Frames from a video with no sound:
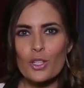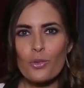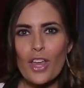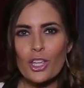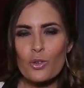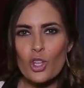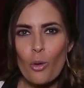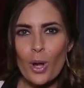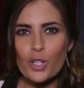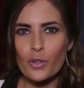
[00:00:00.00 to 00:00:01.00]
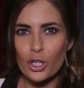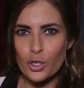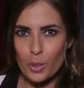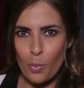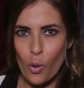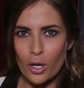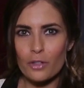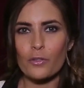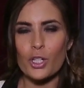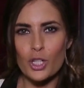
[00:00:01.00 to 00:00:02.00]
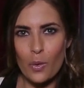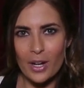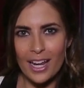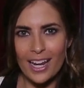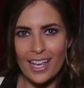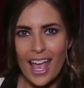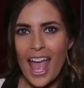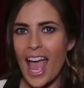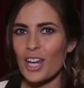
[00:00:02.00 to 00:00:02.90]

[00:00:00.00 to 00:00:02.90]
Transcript: So, thank you so much for your support, for donating,